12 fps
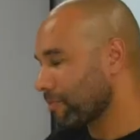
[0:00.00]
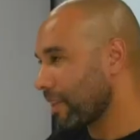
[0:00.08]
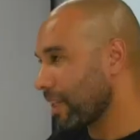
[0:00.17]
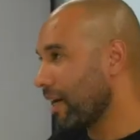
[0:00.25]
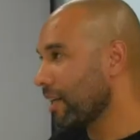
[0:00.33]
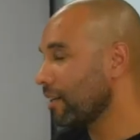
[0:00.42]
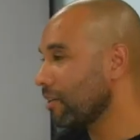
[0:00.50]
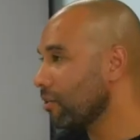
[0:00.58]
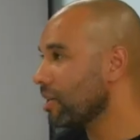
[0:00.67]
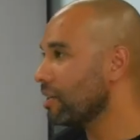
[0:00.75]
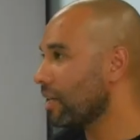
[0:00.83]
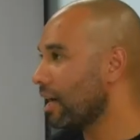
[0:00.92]
I look
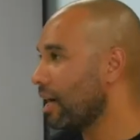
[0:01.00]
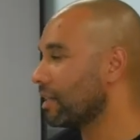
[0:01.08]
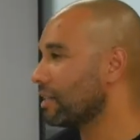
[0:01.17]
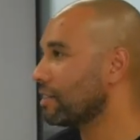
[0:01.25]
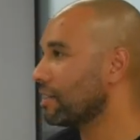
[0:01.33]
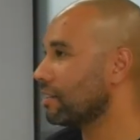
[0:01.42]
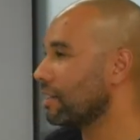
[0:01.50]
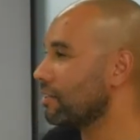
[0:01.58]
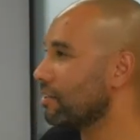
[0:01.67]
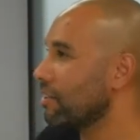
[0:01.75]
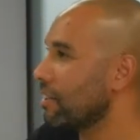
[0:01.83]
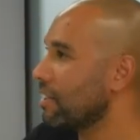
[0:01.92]
at that and I think
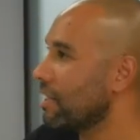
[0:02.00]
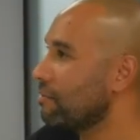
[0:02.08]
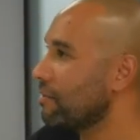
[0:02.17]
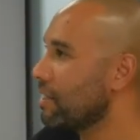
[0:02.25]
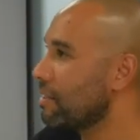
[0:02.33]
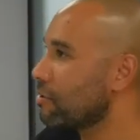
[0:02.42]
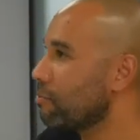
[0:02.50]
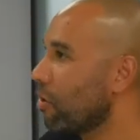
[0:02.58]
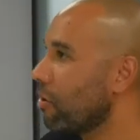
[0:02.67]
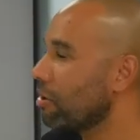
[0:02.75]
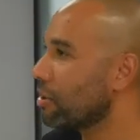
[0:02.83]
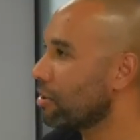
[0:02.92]
certainly in
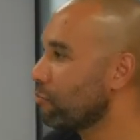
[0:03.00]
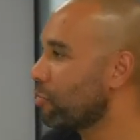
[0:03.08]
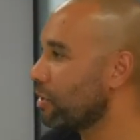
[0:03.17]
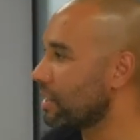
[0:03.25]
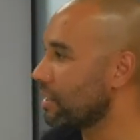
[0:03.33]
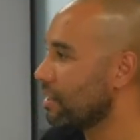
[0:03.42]
smaller companies,